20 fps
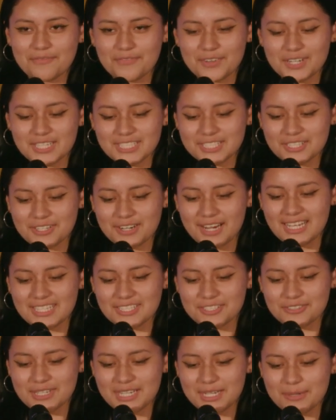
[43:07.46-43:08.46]
First
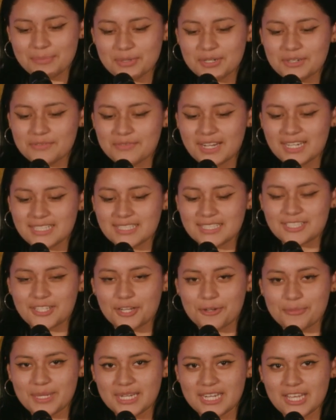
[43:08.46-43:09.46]
graduate provides
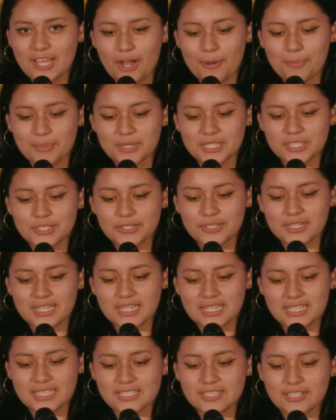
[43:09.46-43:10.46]
so many
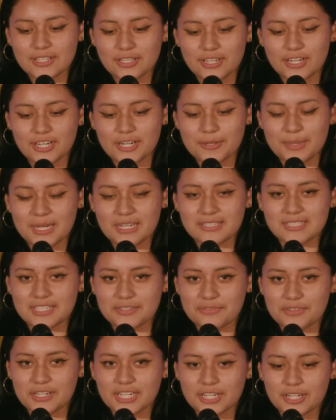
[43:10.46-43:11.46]
opportunities to learn about
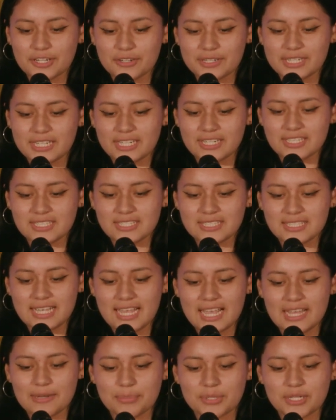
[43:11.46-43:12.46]
different careers
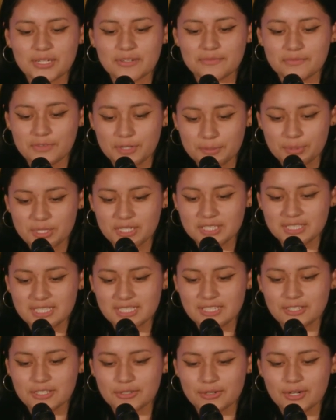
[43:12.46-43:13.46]
and for
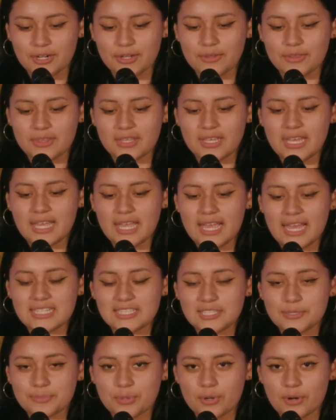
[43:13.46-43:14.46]
personal growth,
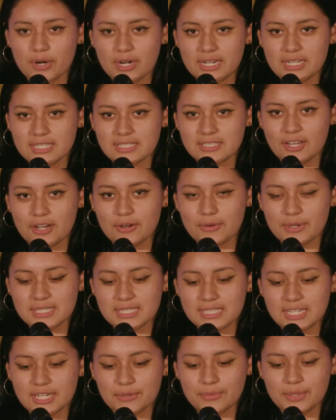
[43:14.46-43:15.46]
and support is
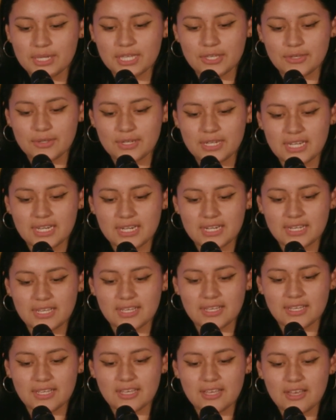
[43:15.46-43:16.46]
always there when you need
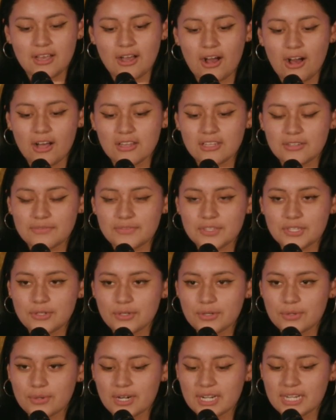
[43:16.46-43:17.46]
it. All of
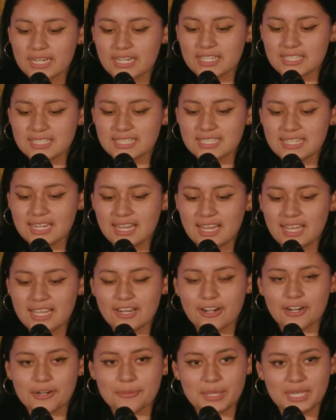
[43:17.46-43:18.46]
you who are here
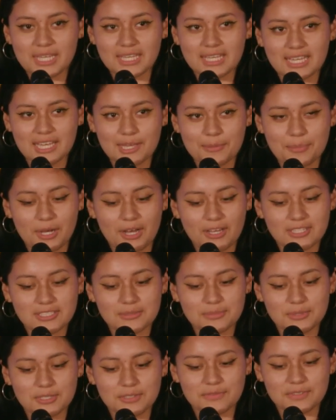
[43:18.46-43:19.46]
tonight are making it
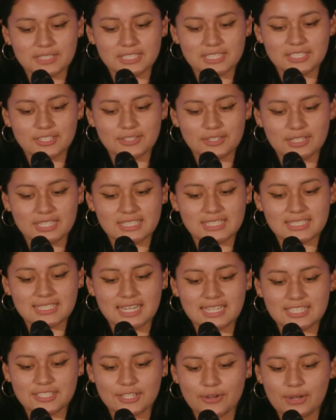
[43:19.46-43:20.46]
possible for students
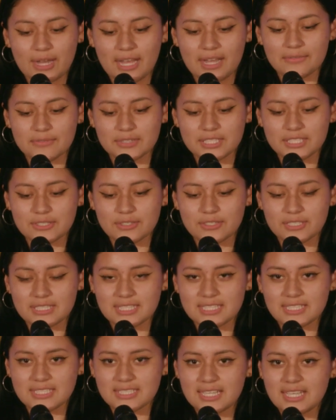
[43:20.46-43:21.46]
that don't have
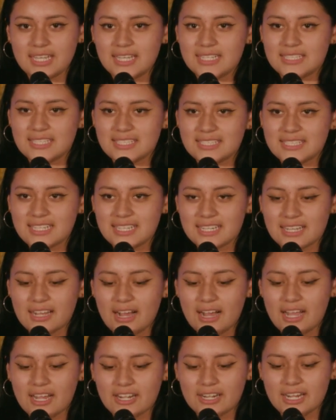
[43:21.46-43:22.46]
resources to seek a
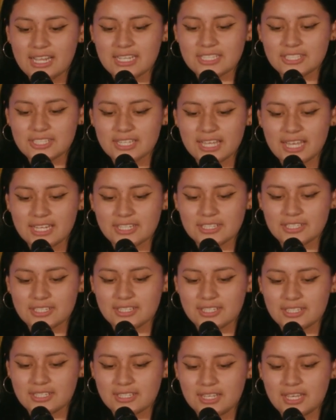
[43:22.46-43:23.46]
higher
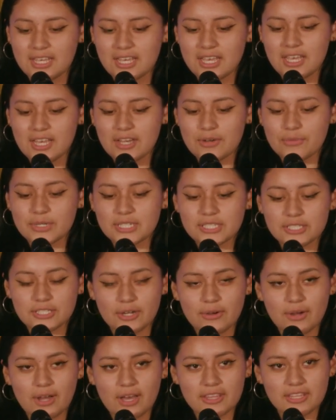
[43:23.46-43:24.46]
education. We
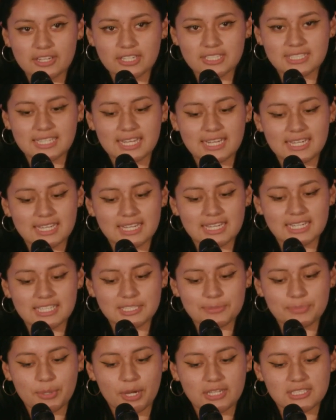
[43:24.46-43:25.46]
show others that it
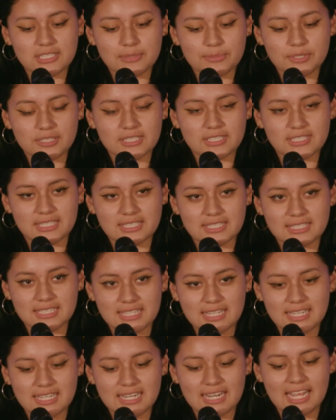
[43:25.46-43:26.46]
is possible to
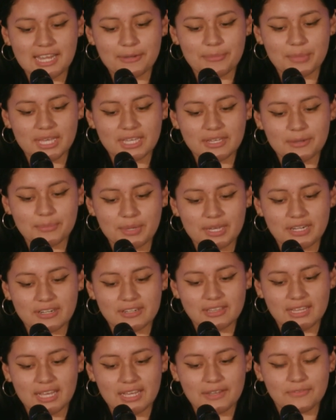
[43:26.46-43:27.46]
succeed and make a
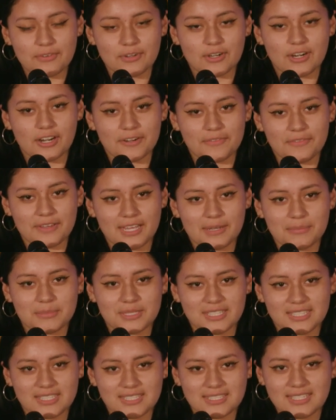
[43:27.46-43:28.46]
better life for our
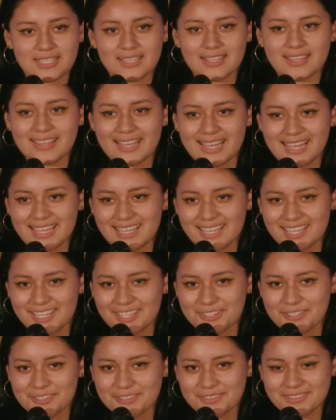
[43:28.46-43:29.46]
families. Thank
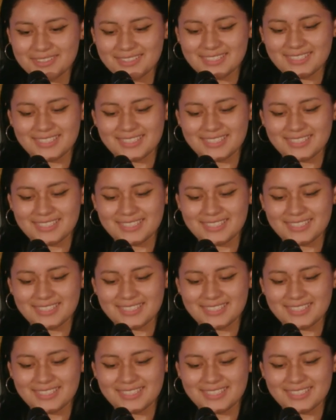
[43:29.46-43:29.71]
you.